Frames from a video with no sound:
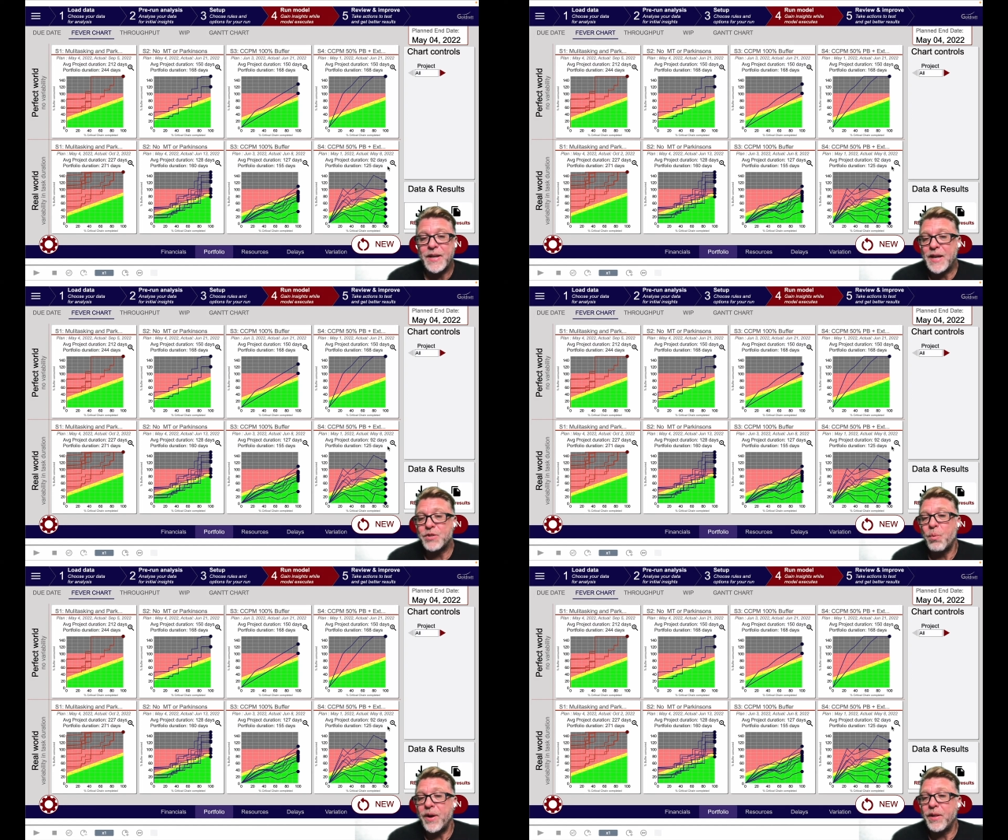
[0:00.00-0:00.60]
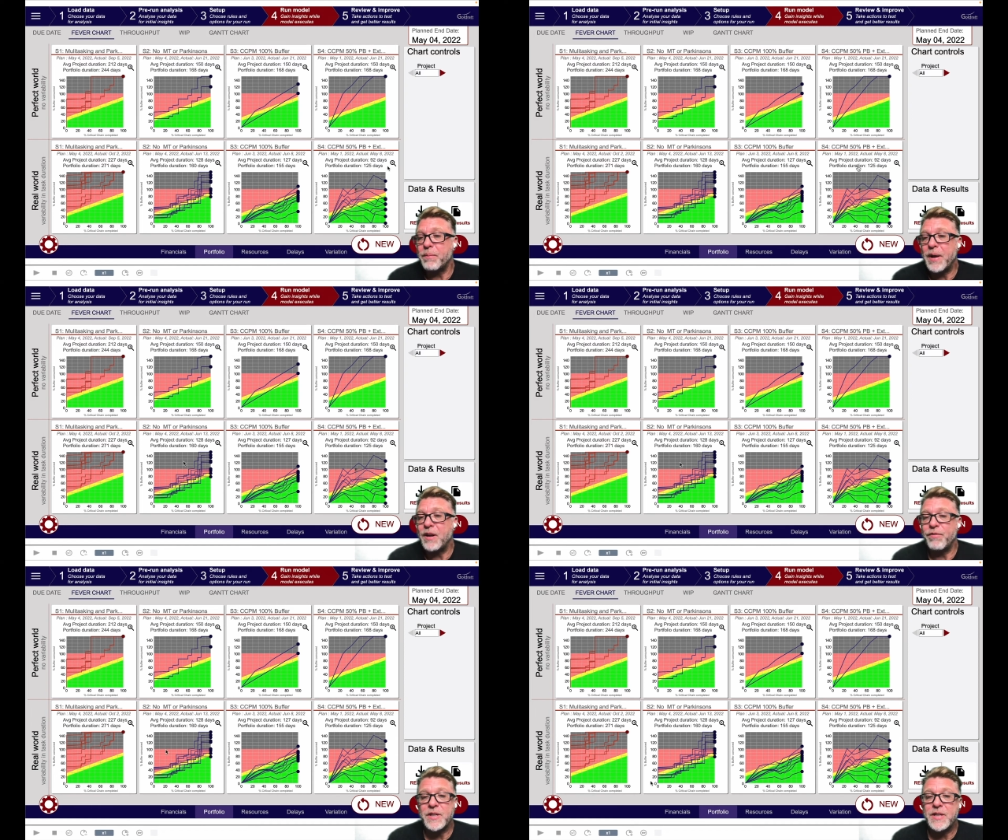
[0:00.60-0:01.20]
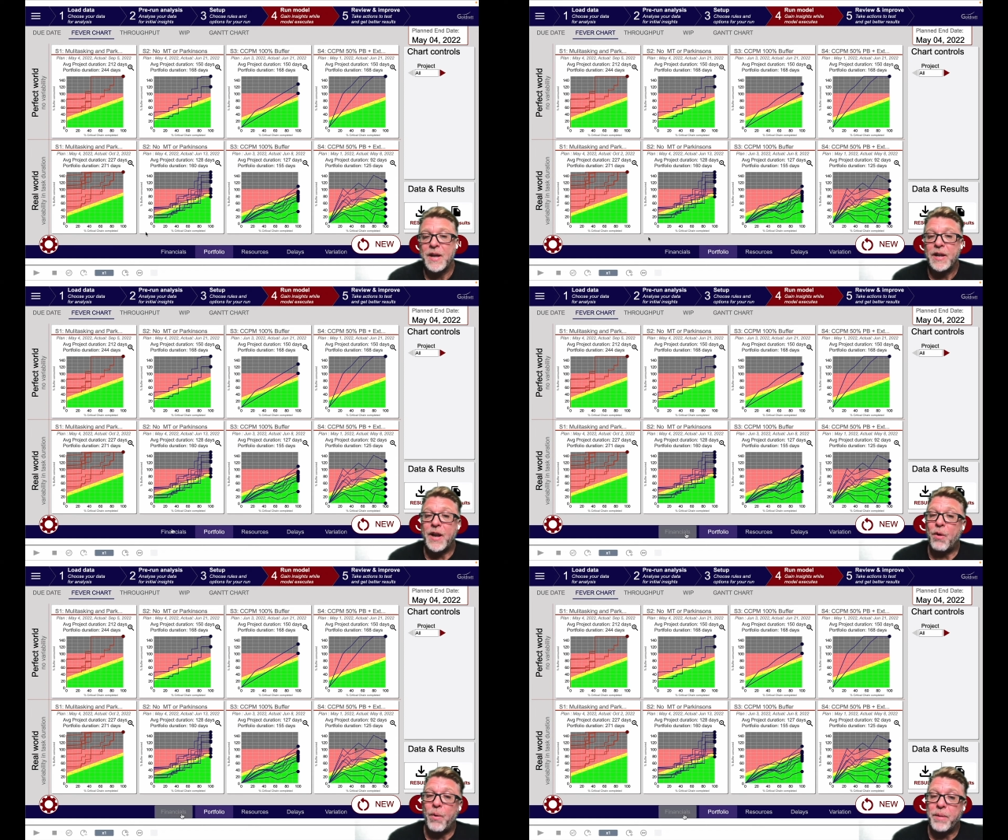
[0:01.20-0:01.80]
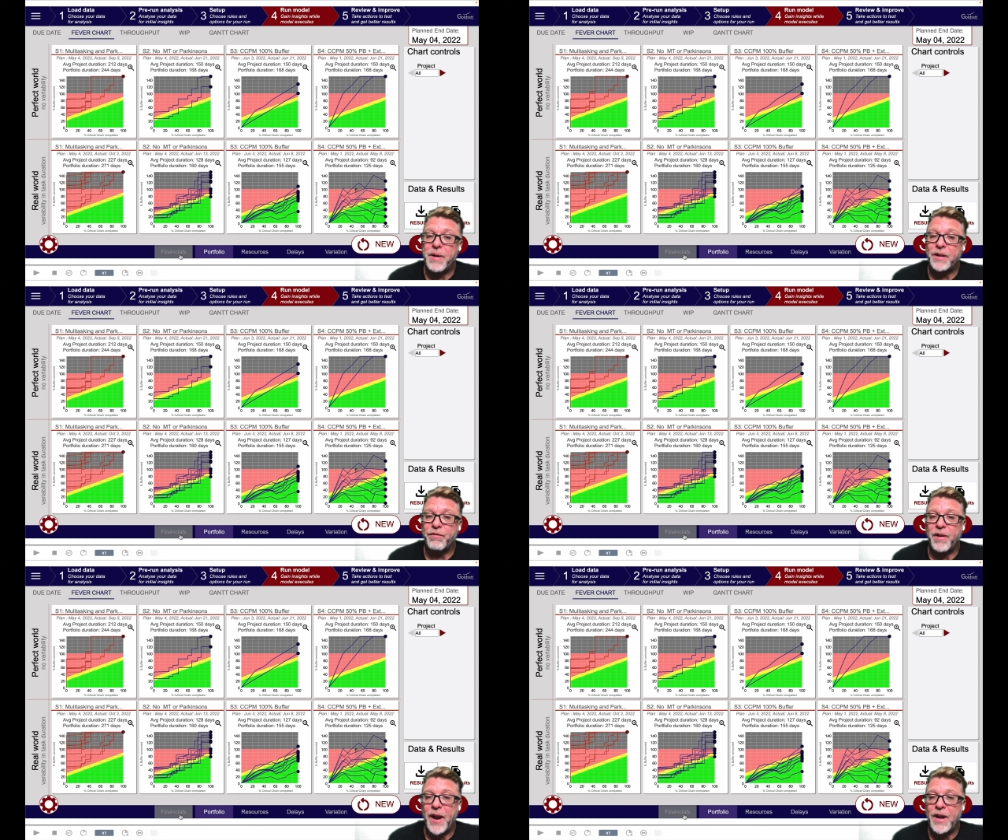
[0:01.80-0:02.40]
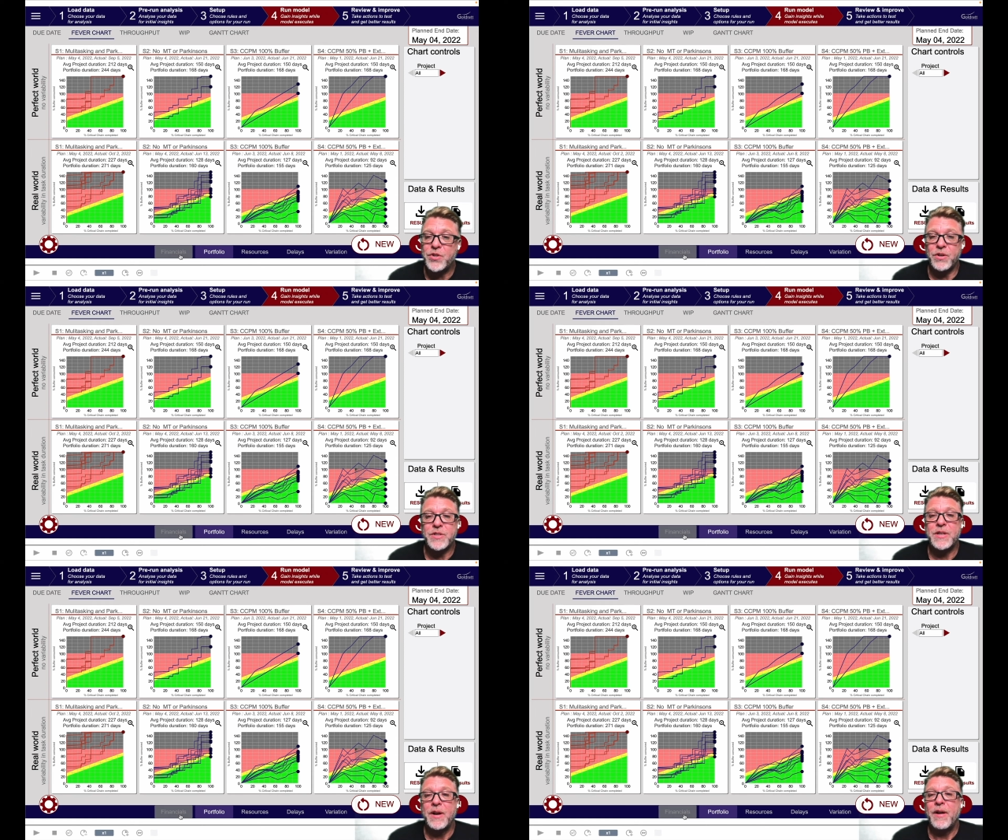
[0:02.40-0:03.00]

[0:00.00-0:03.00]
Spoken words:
and that's one of the benefits. Now, what about the financials?